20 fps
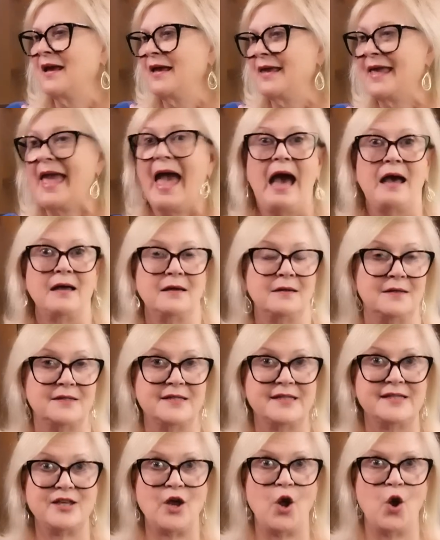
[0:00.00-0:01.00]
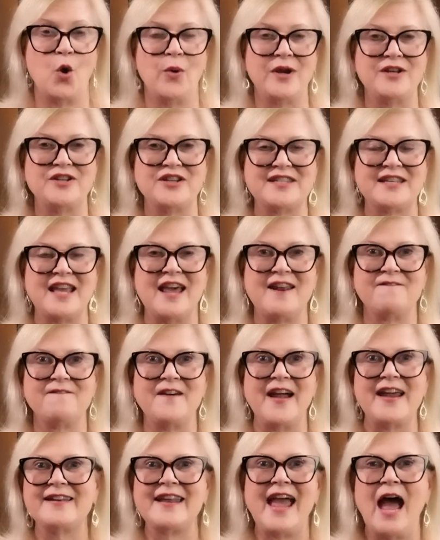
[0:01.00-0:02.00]
yeah, so we just got to
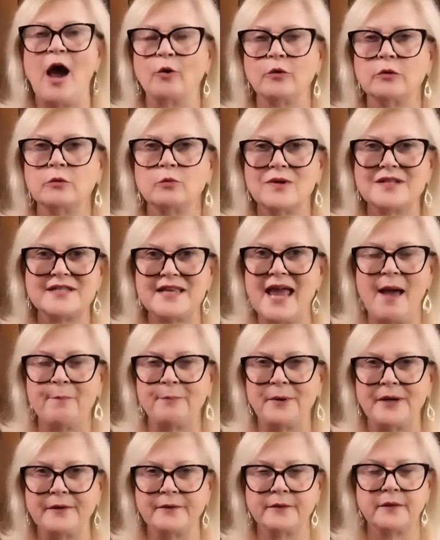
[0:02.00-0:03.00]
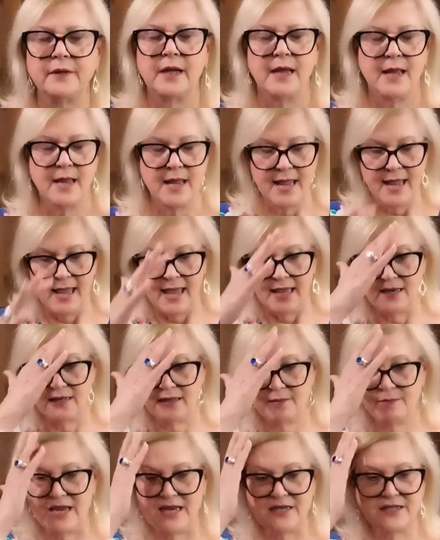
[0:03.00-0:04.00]
find out what's happening. And
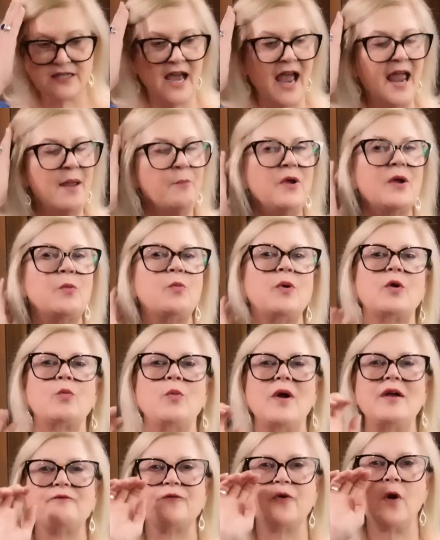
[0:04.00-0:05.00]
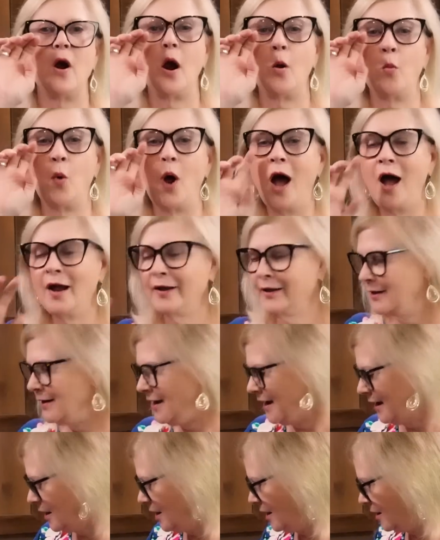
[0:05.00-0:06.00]
in the meantime, we went for our walk, and
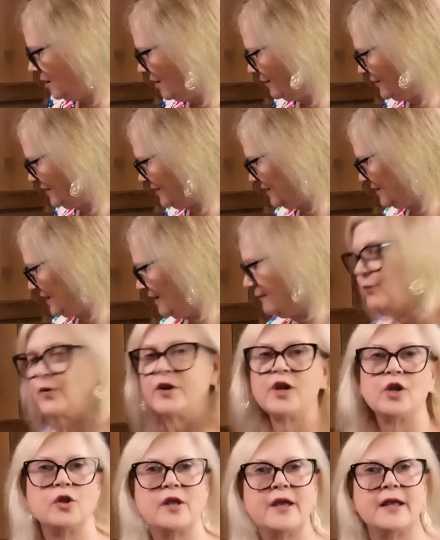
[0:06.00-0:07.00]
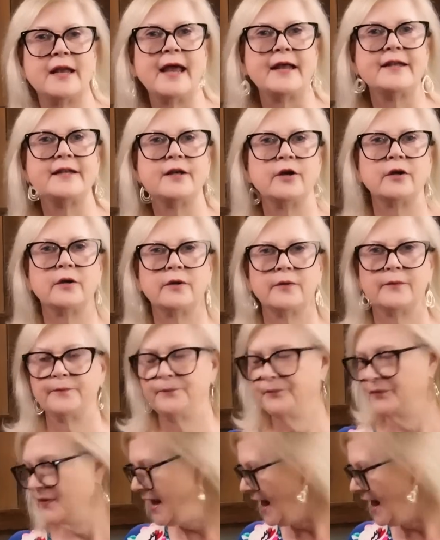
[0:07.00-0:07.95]
I got all this stuff. What are you looking at? Are y'all done with